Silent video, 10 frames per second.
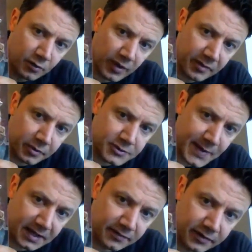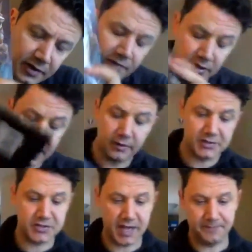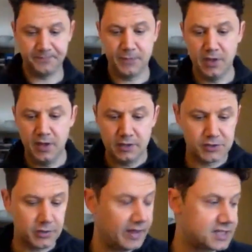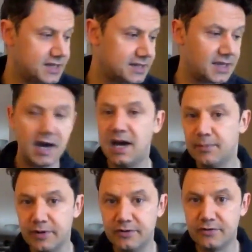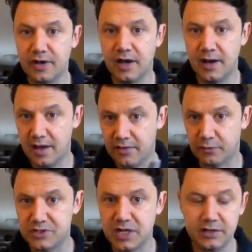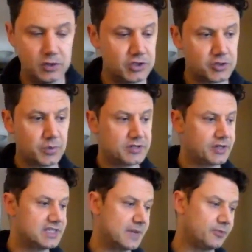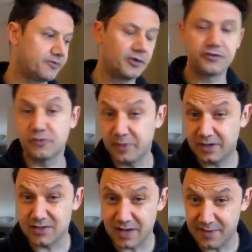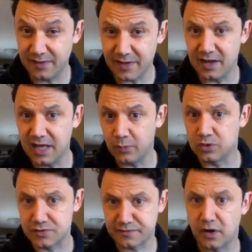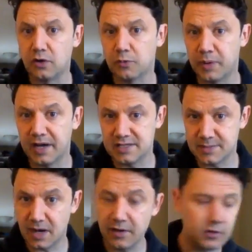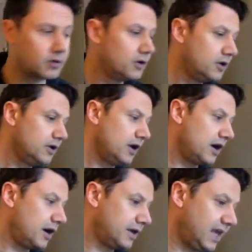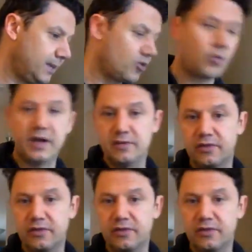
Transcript: way the perspective and the layout is set. So that's a hybrid. The reason I use this one as an example first is because I think that it was followed by some other games quite